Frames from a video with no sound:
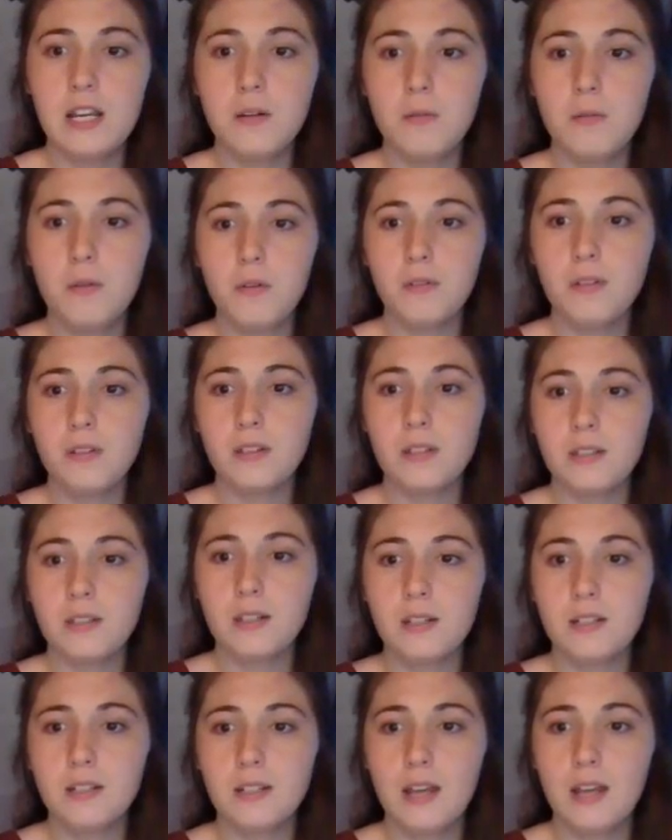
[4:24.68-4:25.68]

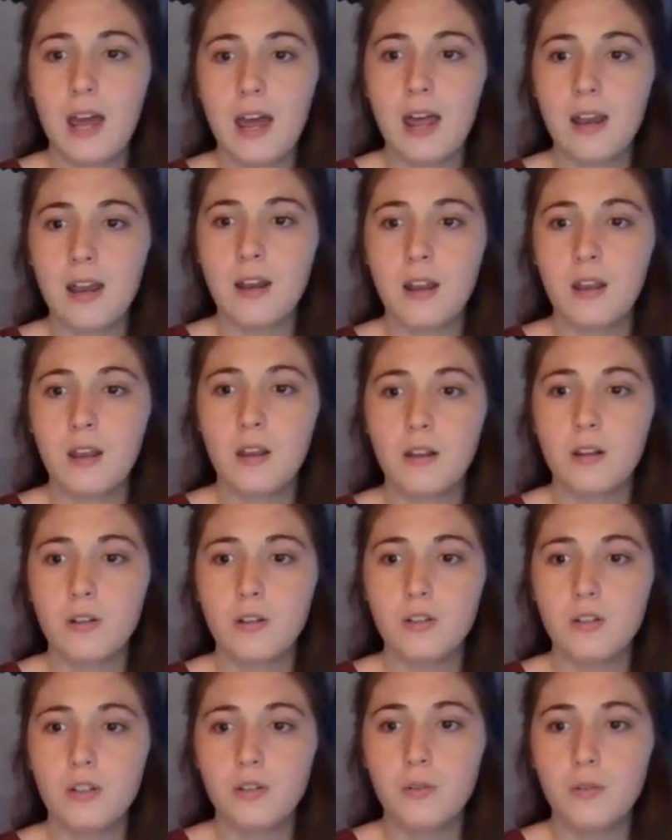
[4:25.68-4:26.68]
equals 10
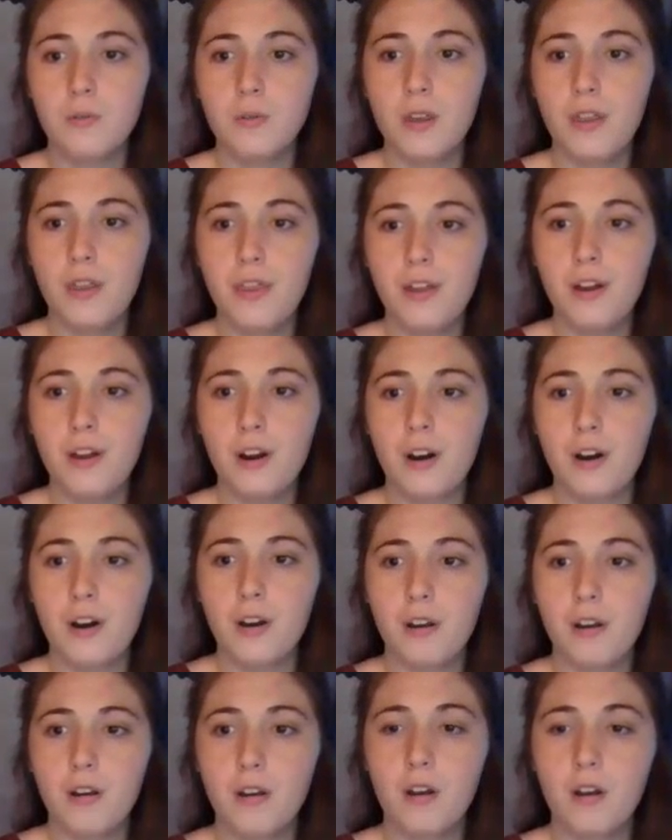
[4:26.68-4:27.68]
to the
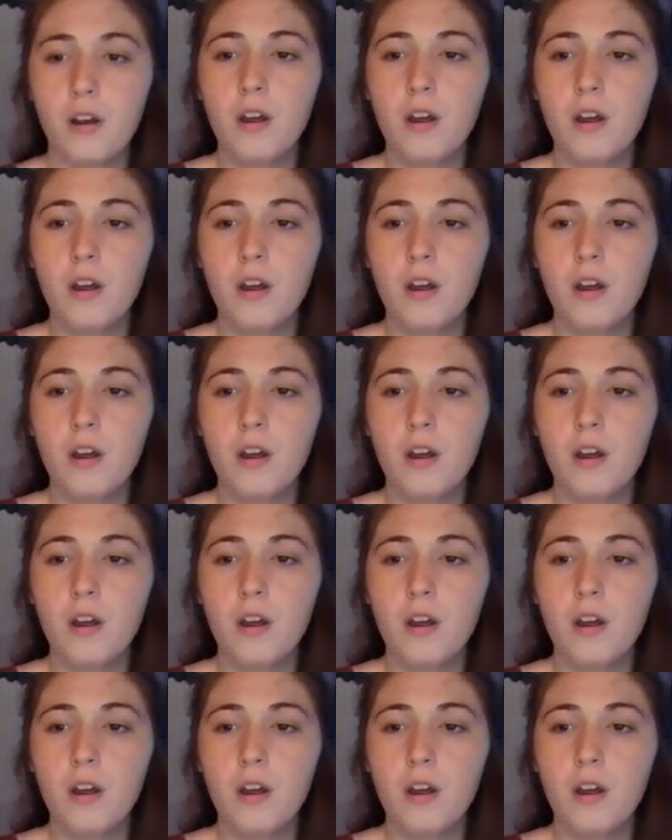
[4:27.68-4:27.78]
third.